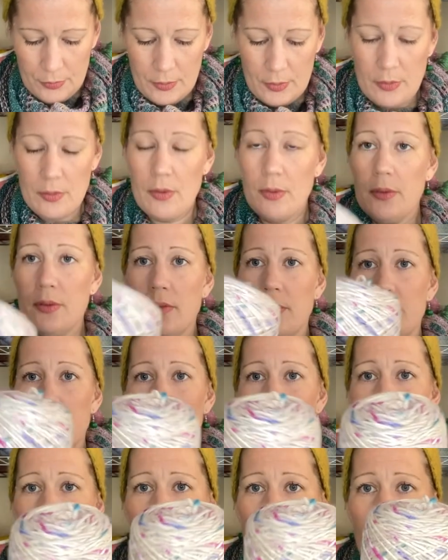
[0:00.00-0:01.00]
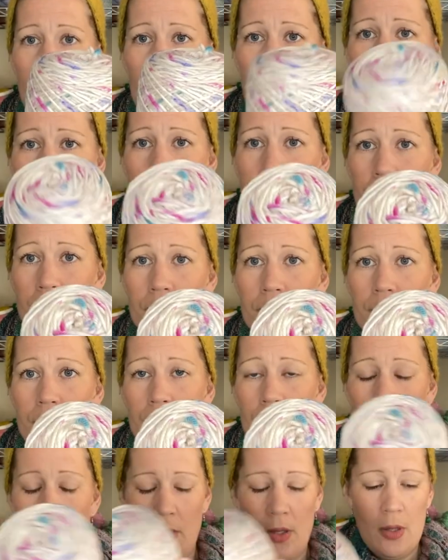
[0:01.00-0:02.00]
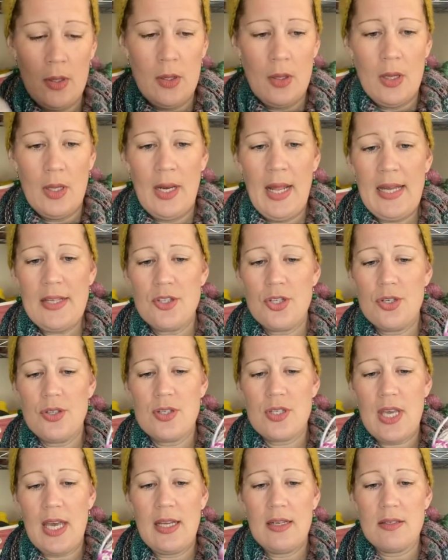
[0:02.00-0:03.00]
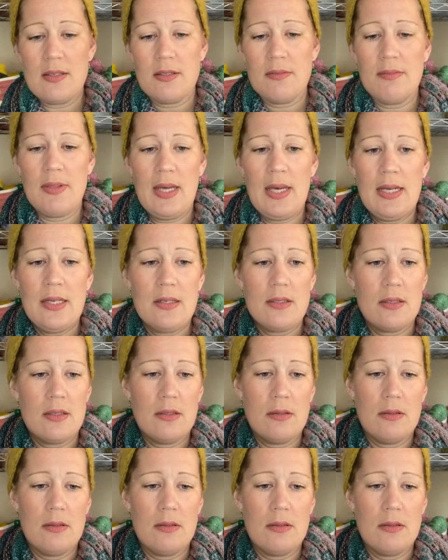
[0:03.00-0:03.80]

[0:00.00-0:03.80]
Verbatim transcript: So it's this one. And I had two skeins of that